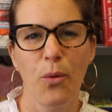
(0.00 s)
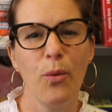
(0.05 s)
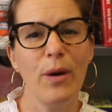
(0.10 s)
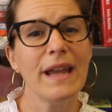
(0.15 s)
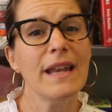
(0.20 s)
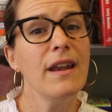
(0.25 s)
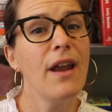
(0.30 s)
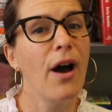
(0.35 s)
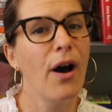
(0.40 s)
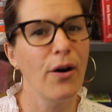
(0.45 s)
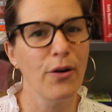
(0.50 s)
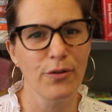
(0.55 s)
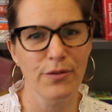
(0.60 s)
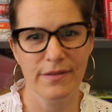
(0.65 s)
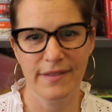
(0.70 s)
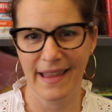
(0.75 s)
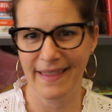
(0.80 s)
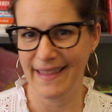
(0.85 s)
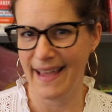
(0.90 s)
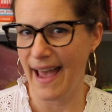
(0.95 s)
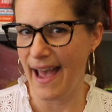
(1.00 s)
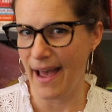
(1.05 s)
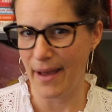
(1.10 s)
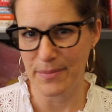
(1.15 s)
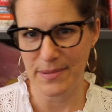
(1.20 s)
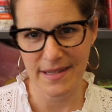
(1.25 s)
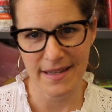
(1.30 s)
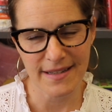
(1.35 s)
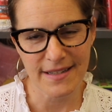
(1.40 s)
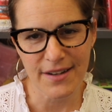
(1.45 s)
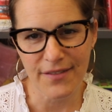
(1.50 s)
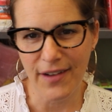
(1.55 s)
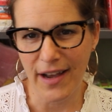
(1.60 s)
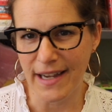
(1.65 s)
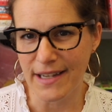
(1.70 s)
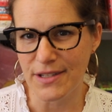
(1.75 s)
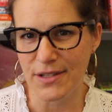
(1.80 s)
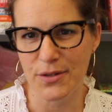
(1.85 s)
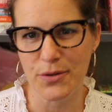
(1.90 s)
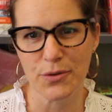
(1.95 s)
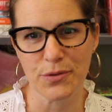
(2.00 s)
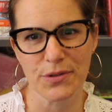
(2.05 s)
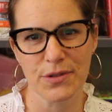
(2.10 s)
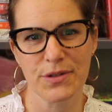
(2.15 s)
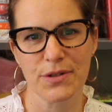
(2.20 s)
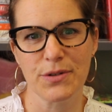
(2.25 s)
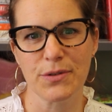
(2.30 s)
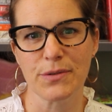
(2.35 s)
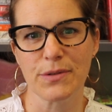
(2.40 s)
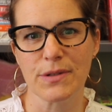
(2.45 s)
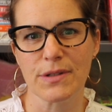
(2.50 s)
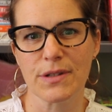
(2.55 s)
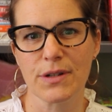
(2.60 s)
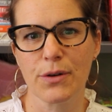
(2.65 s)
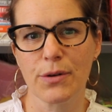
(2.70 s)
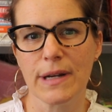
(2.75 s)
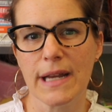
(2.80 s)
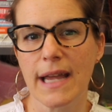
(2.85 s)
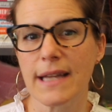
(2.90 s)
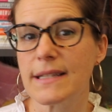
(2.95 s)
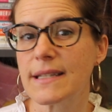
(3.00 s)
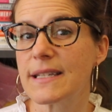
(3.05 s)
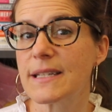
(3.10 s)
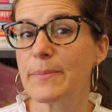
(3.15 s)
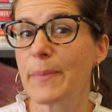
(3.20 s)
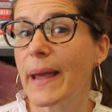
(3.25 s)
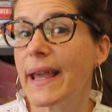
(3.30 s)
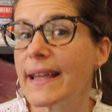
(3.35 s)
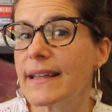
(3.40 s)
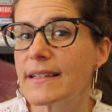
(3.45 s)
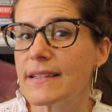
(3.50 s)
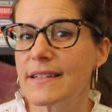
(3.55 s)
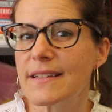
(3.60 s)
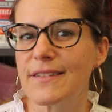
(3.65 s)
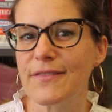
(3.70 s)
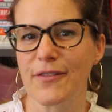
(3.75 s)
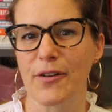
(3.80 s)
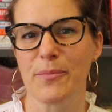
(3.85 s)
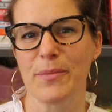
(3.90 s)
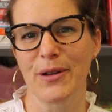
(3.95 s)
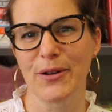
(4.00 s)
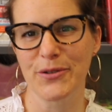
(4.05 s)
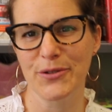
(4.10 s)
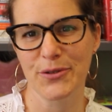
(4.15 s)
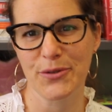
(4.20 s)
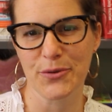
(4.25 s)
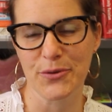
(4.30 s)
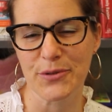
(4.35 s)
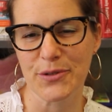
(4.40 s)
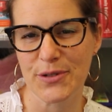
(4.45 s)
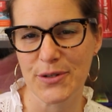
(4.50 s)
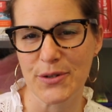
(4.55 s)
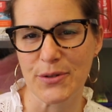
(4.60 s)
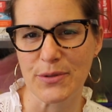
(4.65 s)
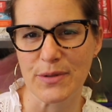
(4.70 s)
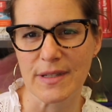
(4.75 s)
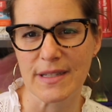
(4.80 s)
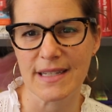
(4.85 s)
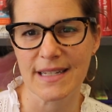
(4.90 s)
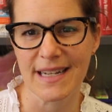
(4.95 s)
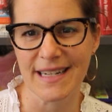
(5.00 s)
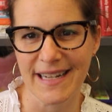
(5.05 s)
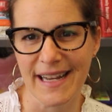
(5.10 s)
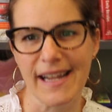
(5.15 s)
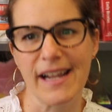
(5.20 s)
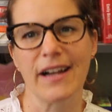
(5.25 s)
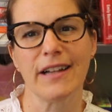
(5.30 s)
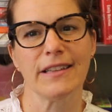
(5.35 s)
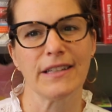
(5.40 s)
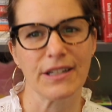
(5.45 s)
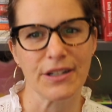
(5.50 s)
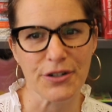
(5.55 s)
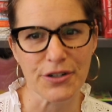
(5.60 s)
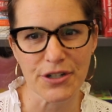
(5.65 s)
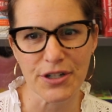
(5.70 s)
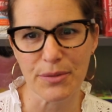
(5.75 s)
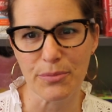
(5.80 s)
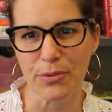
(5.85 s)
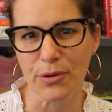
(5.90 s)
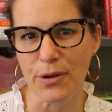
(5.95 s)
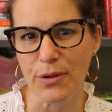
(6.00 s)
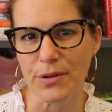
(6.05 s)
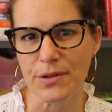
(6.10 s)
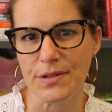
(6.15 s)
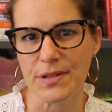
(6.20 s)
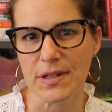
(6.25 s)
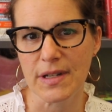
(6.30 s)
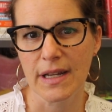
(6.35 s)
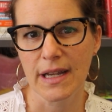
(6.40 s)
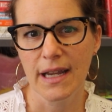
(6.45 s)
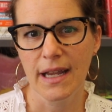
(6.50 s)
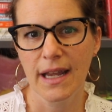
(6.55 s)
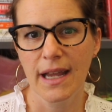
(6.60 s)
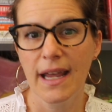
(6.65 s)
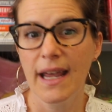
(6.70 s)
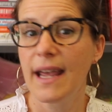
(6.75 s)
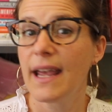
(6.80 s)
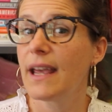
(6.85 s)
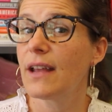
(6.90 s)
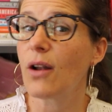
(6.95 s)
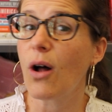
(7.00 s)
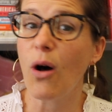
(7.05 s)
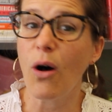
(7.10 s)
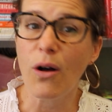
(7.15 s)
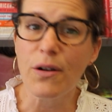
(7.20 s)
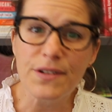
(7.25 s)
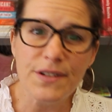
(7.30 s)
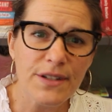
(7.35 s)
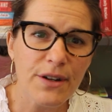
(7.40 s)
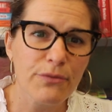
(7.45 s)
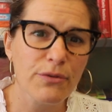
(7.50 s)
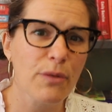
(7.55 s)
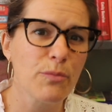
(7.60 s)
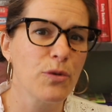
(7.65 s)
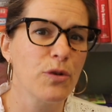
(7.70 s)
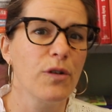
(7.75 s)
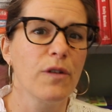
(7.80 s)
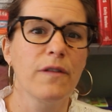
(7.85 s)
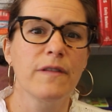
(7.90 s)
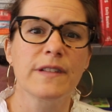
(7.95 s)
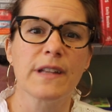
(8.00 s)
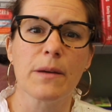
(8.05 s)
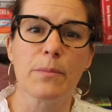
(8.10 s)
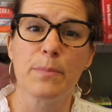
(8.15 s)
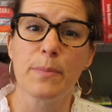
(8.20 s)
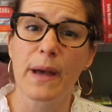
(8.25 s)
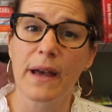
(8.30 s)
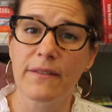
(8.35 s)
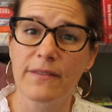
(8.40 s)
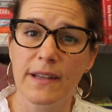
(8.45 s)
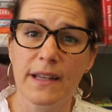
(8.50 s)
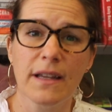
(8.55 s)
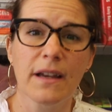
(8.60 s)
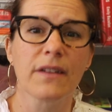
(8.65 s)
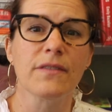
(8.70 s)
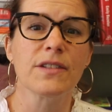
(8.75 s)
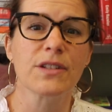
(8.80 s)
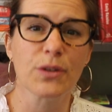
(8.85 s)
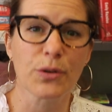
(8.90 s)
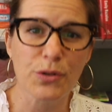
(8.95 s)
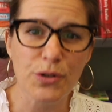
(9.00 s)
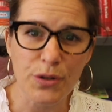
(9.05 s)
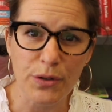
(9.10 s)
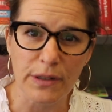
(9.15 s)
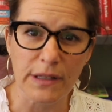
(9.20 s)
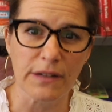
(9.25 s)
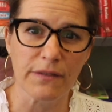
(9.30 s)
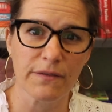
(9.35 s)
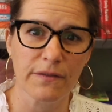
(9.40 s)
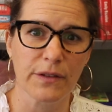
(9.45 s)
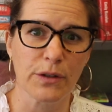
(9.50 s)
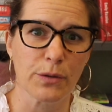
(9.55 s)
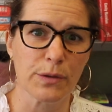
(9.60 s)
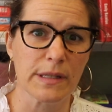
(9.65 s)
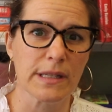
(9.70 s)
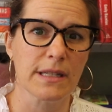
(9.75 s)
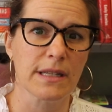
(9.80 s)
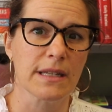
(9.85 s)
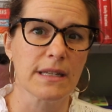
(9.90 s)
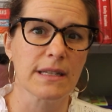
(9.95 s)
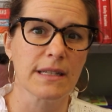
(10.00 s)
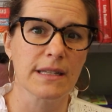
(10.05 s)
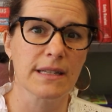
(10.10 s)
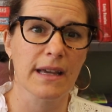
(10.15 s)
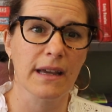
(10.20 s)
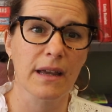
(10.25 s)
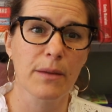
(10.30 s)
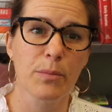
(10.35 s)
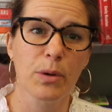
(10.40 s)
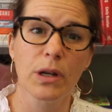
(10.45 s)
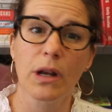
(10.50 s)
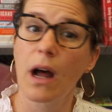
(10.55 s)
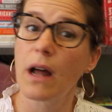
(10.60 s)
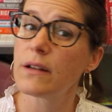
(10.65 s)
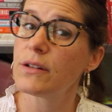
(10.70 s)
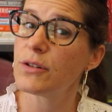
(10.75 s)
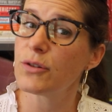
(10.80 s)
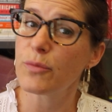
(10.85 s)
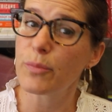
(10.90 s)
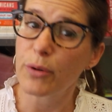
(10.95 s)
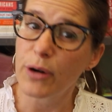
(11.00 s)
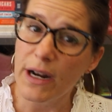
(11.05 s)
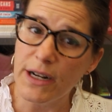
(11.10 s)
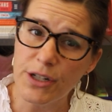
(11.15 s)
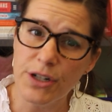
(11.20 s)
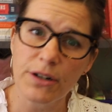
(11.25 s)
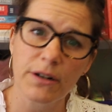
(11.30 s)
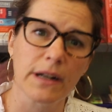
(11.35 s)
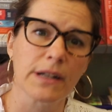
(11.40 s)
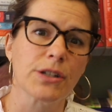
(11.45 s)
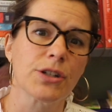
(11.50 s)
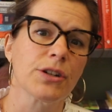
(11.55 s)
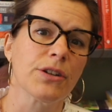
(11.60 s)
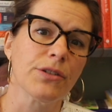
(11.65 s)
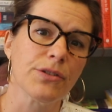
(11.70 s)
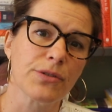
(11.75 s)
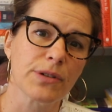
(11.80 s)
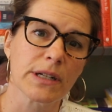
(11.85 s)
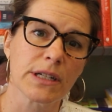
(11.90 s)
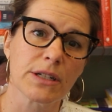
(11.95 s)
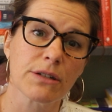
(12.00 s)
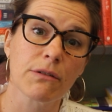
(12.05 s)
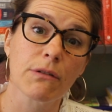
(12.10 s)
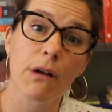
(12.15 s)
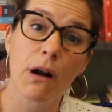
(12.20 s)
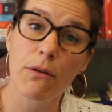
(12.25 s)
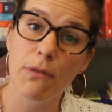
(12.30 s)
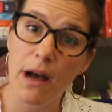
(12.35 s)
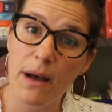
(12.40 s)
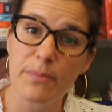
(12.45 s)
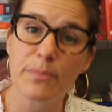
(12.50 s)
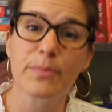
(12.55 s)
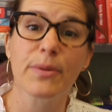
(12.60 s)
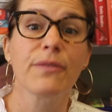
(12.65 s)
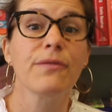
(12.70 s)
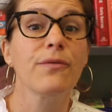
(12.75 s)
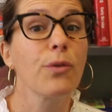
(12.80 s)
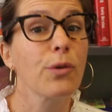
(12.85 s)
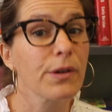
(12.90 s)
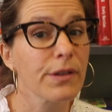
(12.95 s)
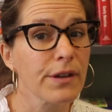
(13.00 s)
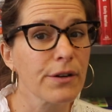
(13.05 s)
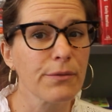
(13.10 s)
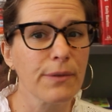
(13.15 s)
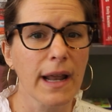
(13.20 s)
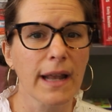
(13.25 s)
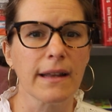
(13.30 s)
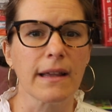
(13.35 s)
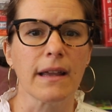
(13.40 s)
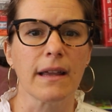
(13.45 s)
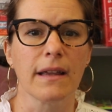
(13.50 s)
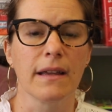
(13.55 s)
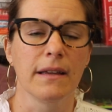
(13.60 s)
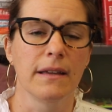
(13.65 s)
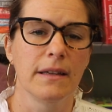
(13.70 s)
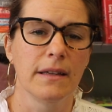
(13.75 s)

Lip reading: We know that the absence of high school students creates space for middle school students to take on leadership roles. It also removes a bevy of social influences that can put undue pressure on children to grow up before they're ready.